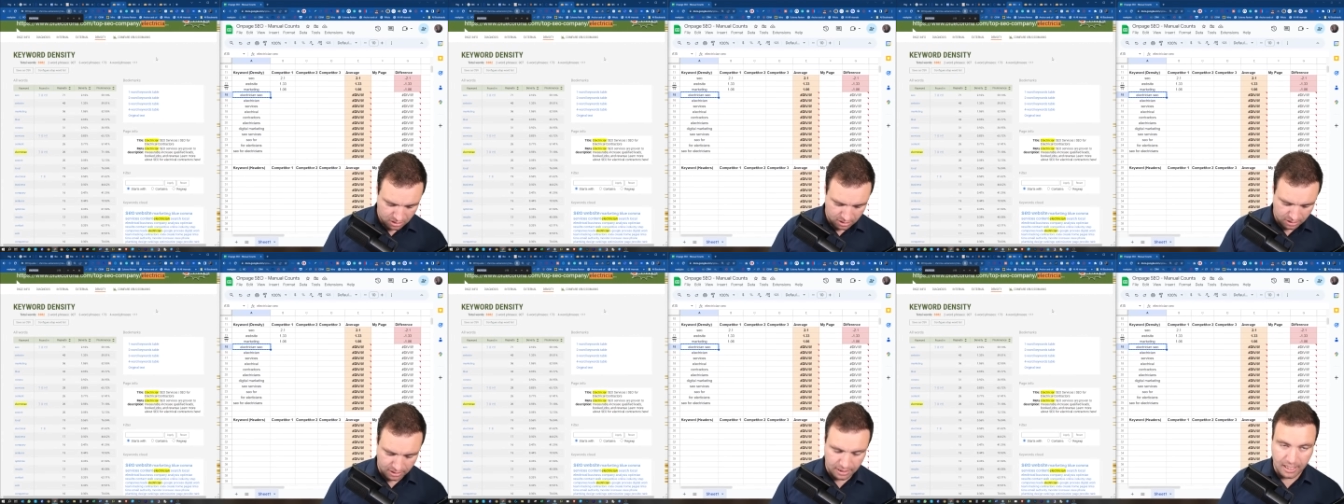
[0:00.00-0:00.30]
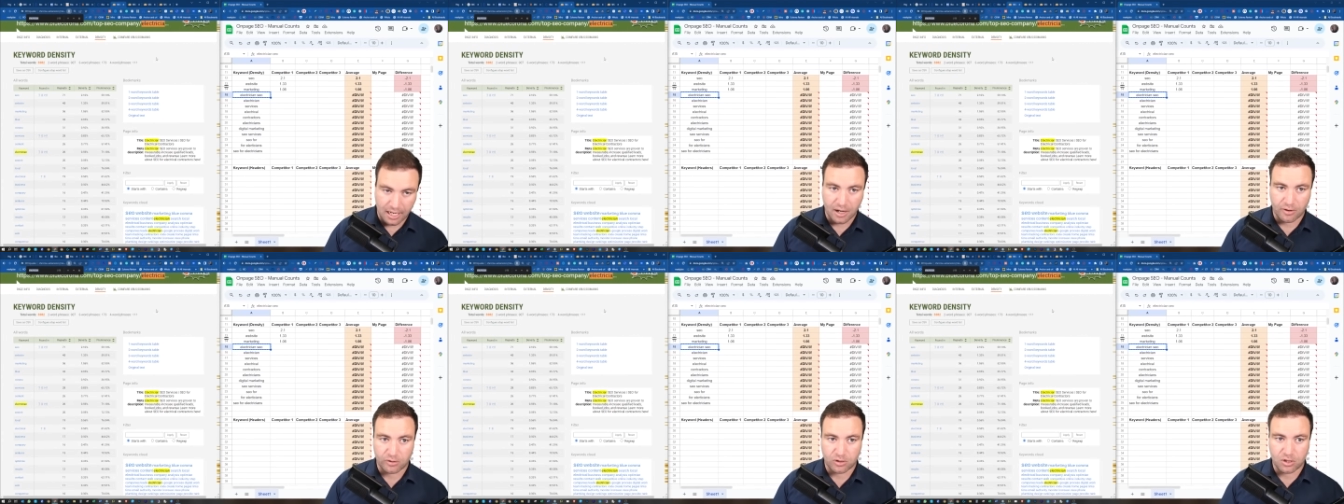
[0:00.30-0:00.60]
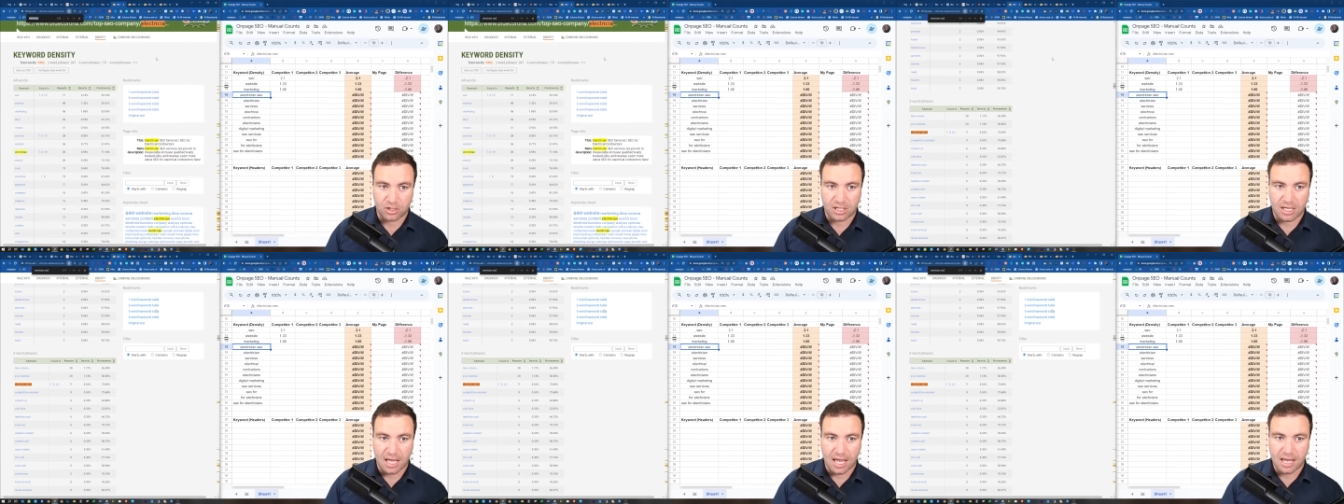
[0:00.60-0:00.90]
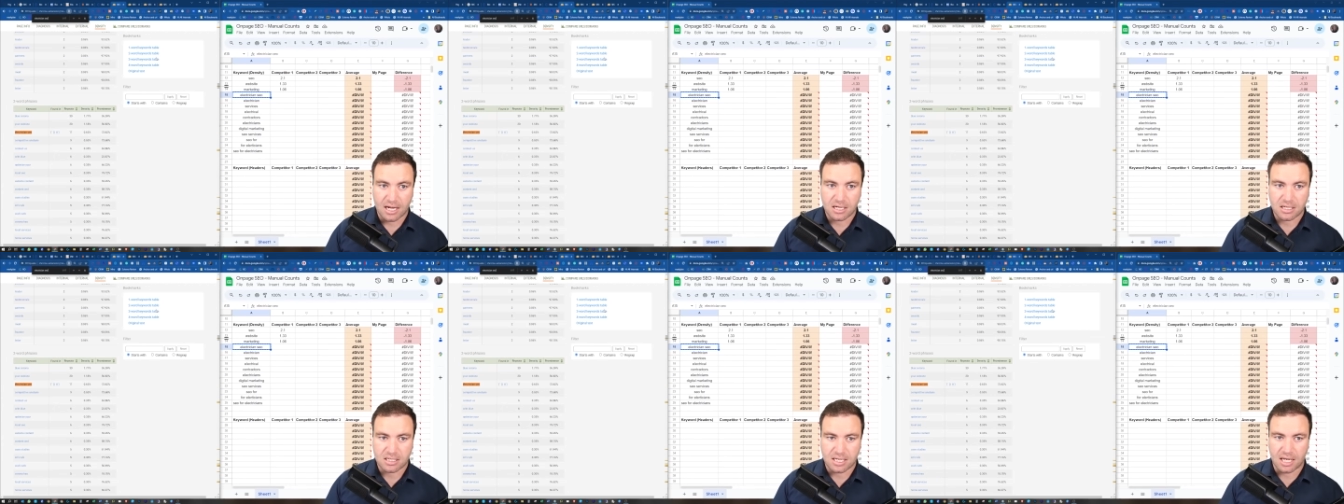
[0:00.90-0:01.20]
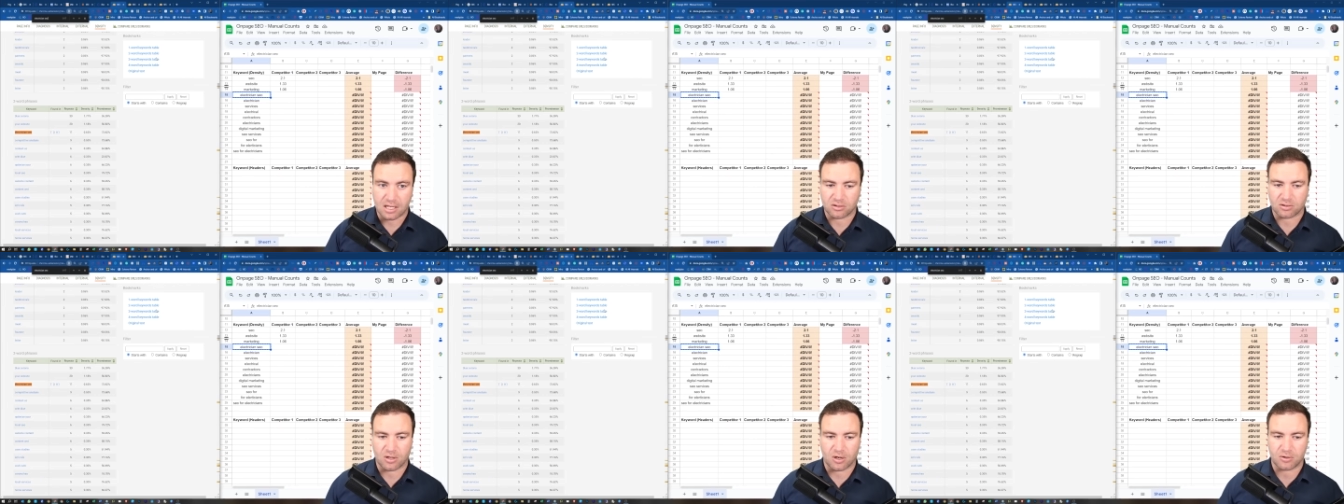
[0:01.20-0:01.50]
Now, you can
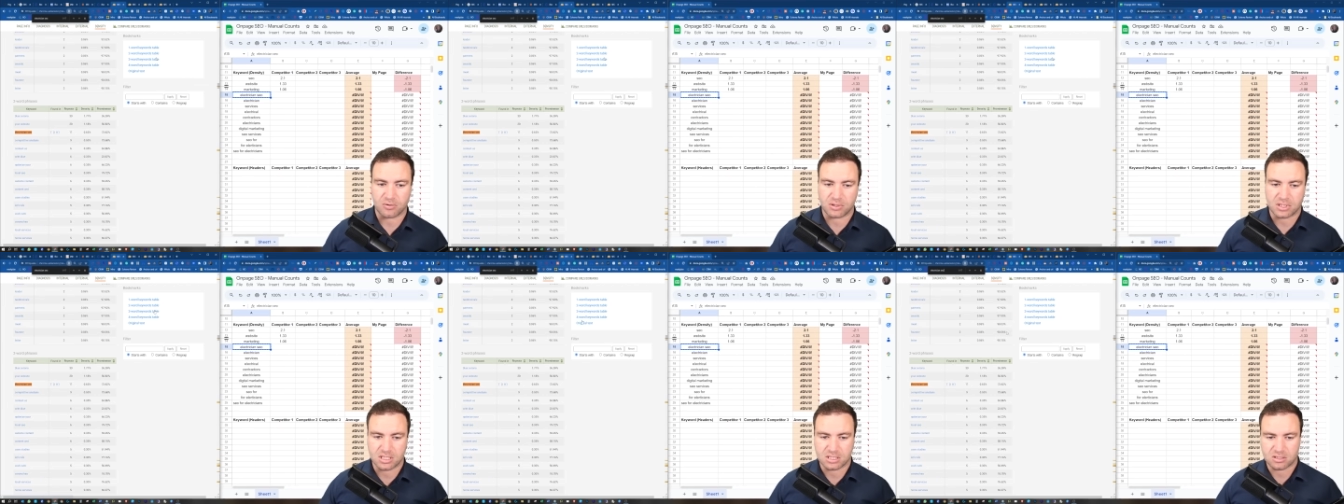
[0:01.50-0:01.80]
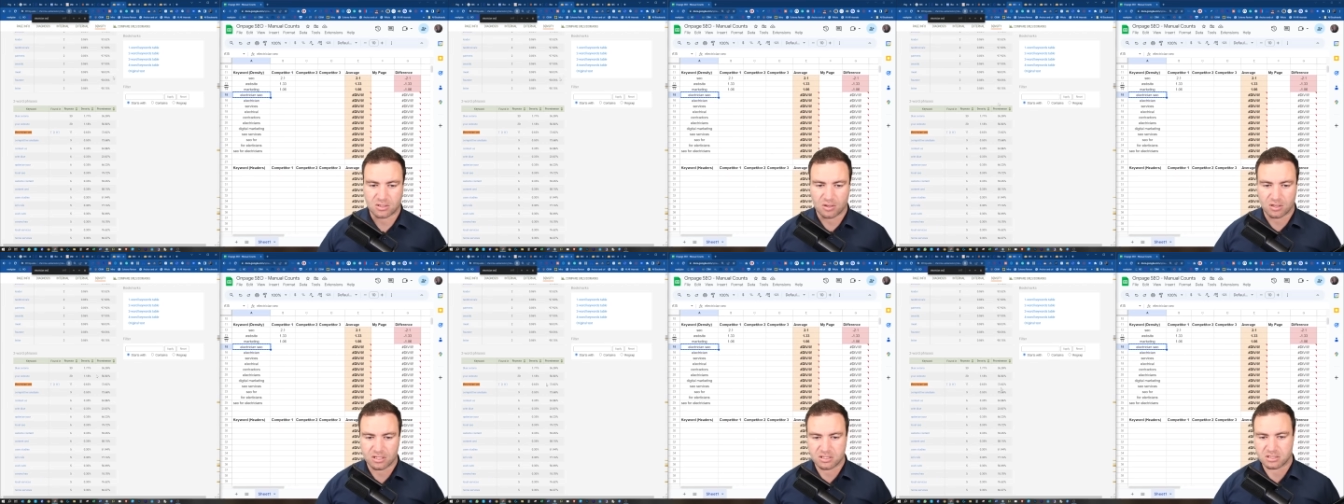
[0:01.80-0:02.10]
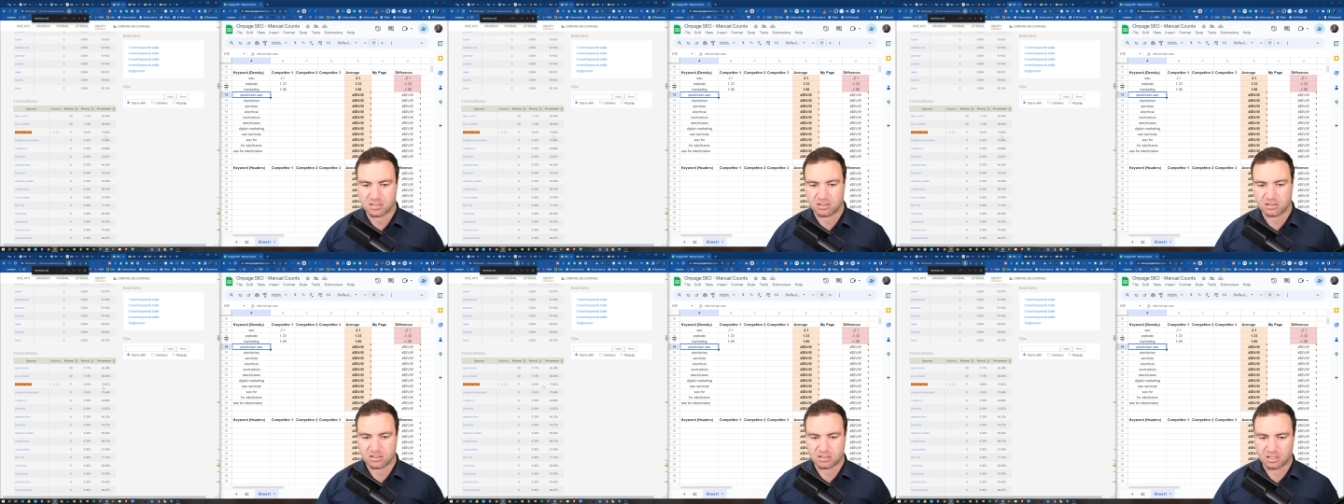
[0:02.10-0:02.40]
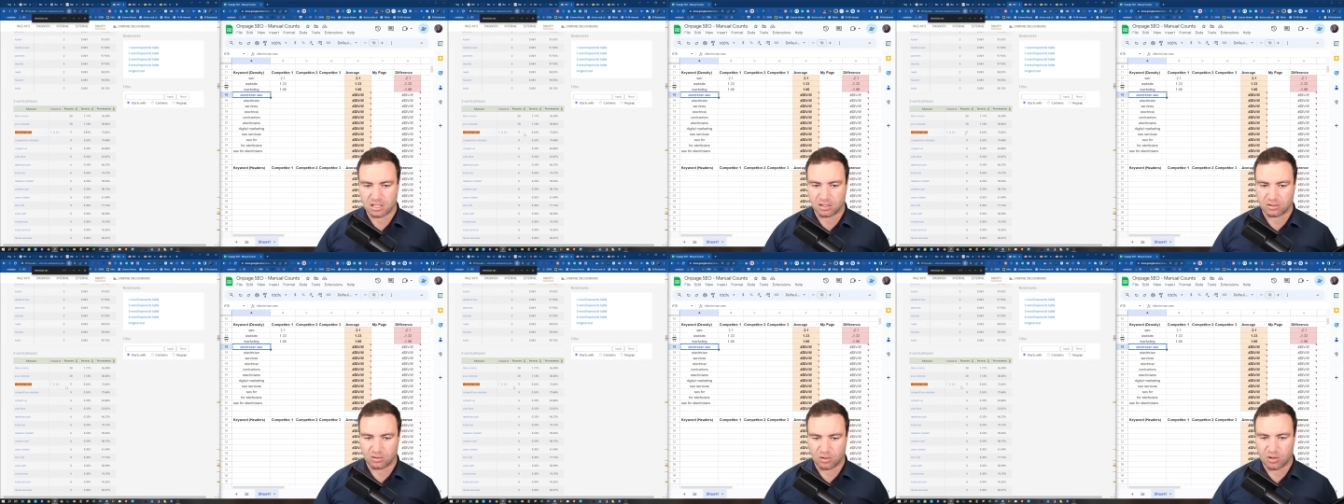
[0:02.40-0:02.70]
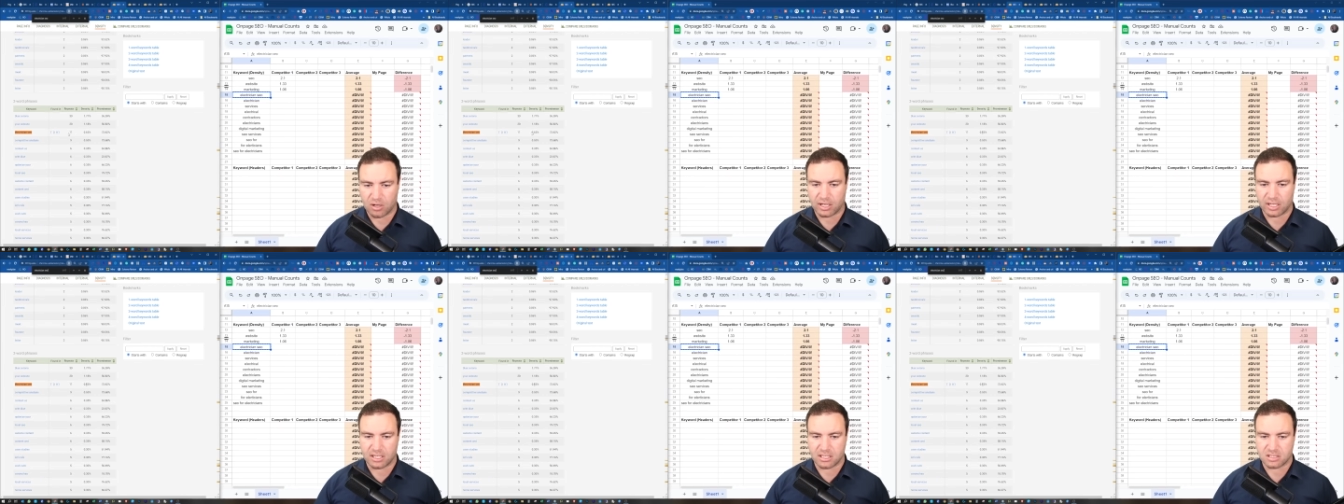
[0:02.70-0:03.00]
download this, guy, so it's a lot
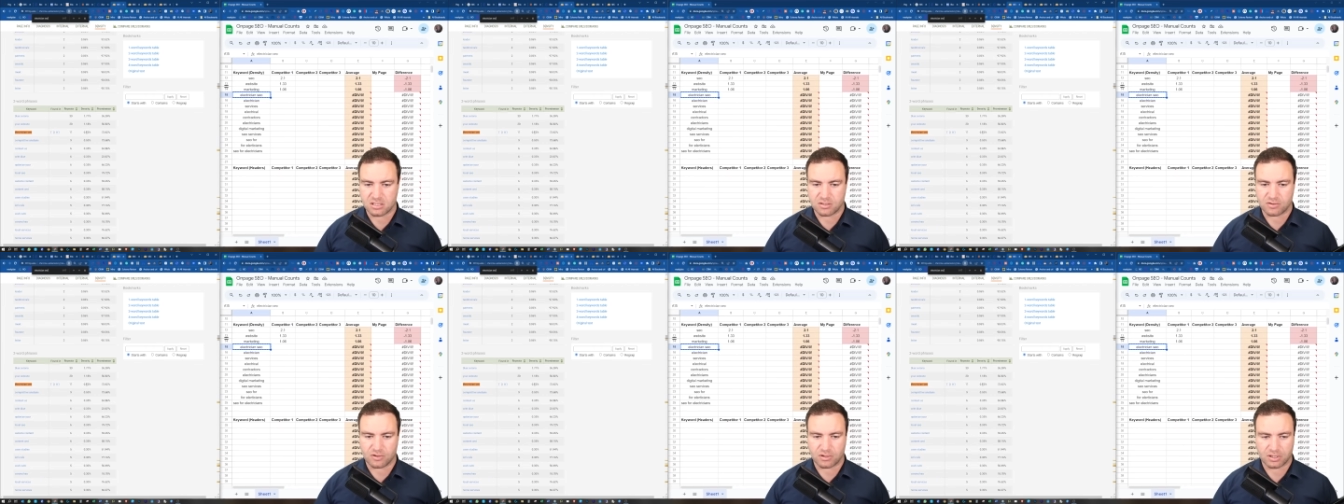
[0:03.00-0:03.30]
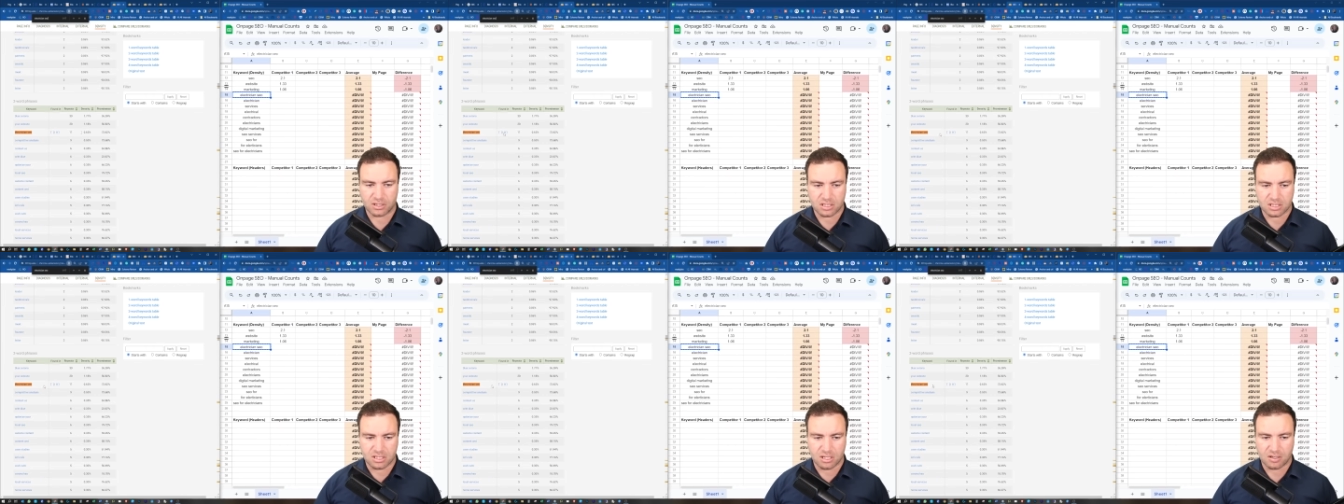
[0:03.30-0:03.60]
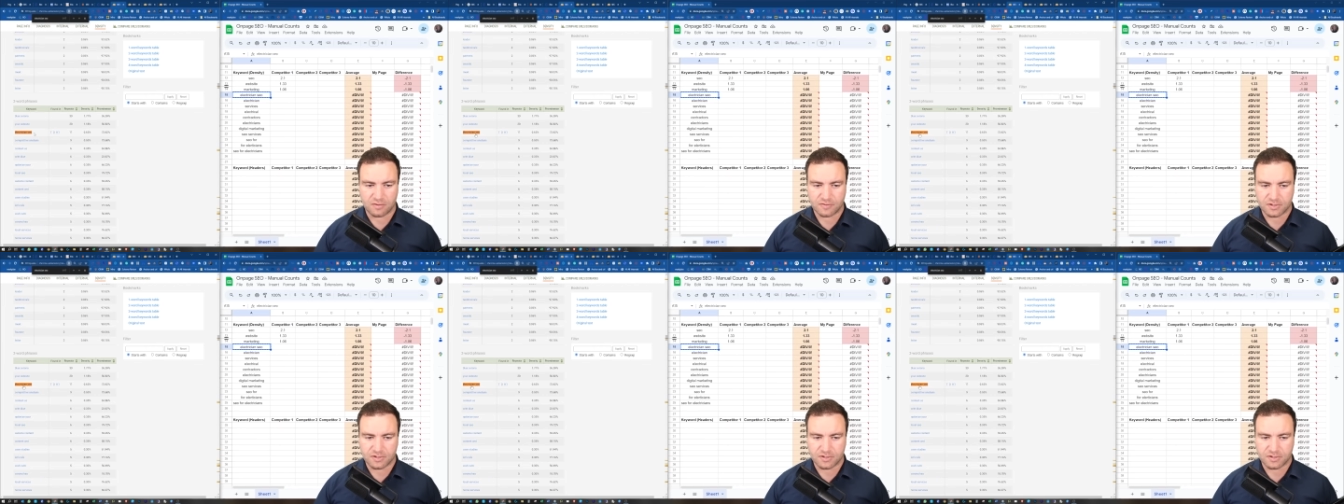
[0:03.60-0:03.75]
easier on yourself.